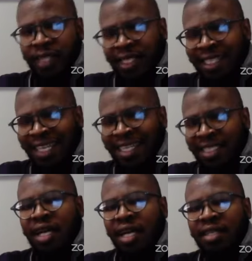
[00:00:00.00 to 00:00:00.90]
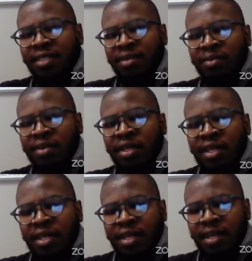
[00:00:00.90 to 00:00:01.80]
internationalism
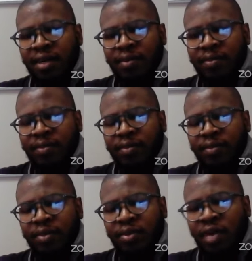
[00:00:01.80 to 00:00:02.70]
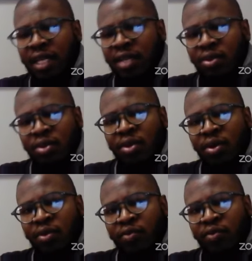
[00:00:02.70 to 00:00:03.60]
um, to other youth
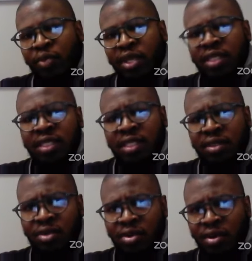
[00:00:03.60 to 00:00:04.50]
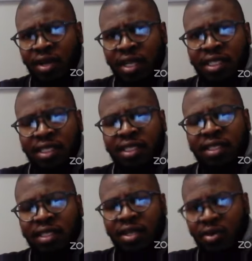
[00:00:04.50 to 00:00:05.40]
formations and youth
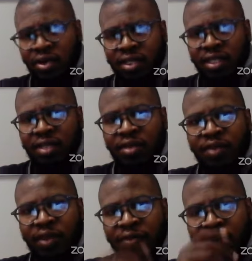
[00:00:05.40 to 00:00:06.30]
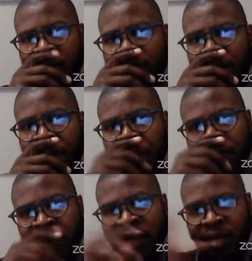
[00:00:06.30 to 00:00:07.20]
organizations in the continent of Africa,
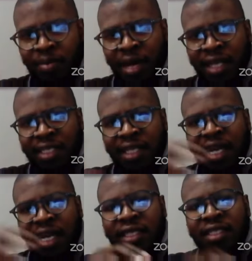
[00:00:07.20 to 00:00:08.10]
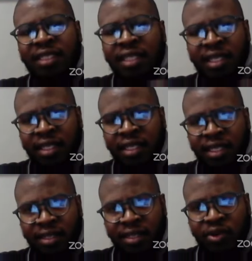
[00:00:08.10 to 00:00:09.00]
in Palestine,
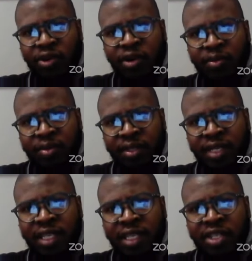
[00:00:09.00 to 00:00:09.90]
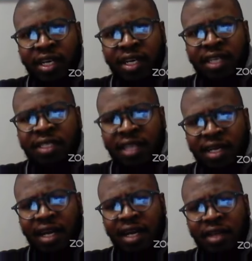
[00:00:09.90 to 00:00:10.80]
in Europe, in Asia, and
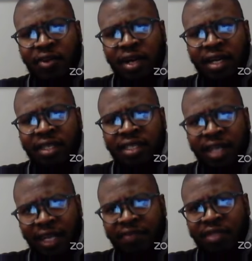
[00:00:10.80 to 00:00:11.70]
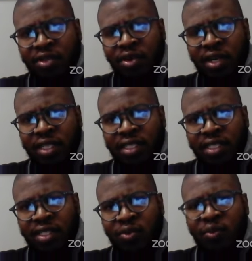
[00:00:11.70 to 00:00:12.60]
other as leftist
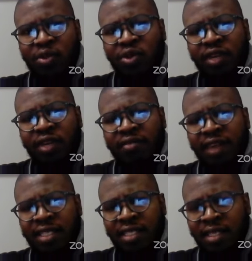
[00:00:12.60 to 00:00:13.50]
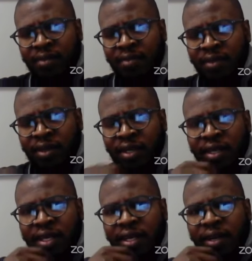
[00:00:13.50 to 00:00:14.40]
organizations, what would you advise them
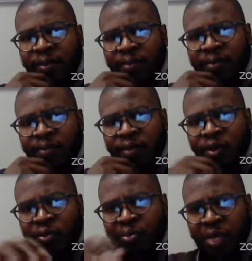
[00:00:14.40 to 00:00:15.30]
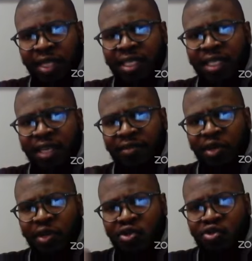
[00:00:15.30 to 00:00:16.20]
um, on building a
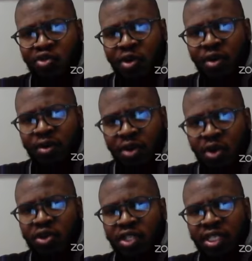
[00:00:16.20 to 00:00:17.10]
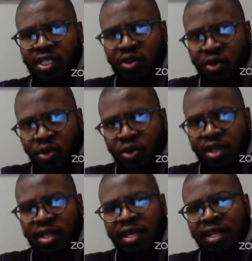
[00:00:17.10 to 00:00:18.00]
very strong, conscious youth
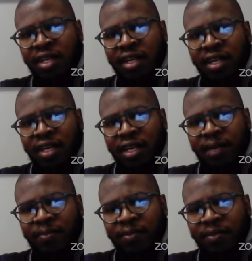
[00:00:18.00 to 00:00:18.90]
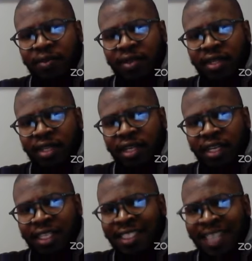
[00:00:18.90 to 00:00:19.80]
um,
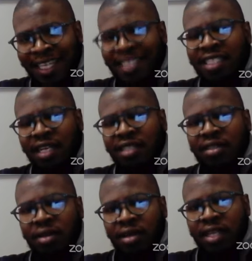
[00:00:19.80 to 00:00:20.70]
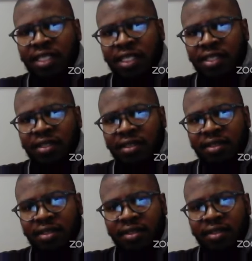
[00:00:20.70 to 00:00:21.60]
internationalist organizations?